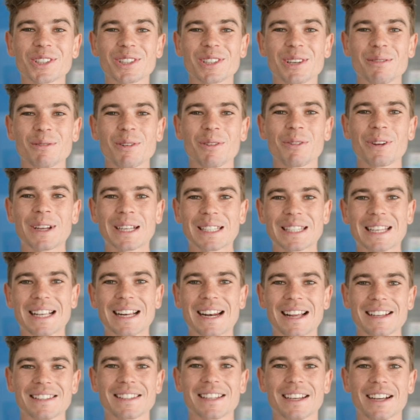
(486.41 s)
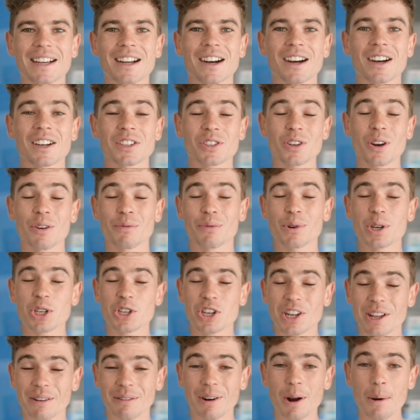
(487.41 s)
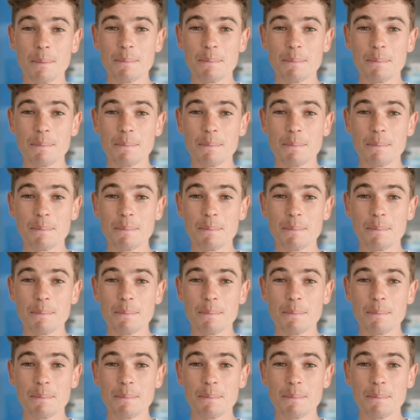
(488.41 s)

to some of his classic cars of which there